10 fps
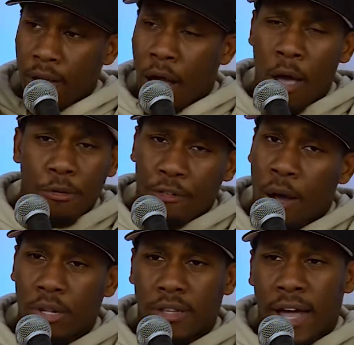I'd be fine
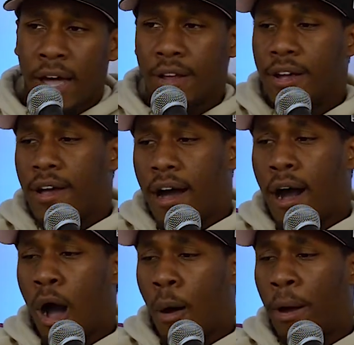with that.
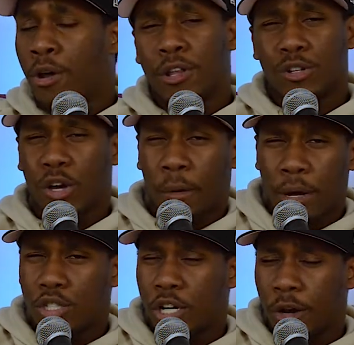I know they were talking
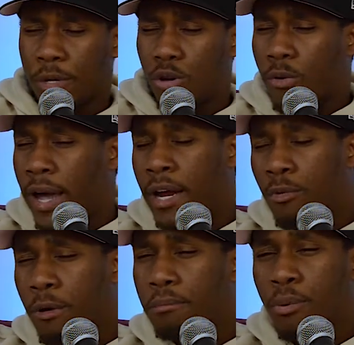about Jeremy Grant at
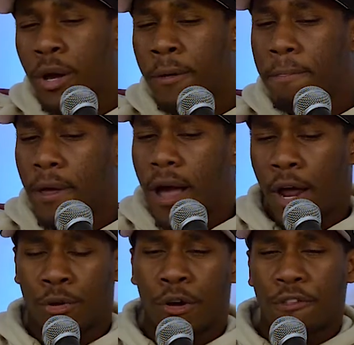one point. I
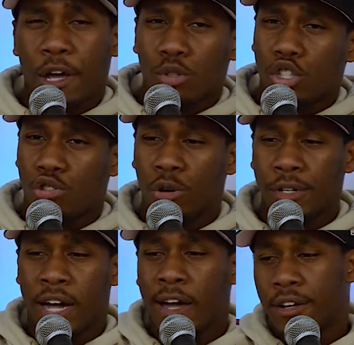don't know if that was true or
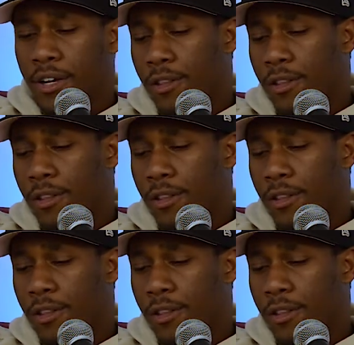not.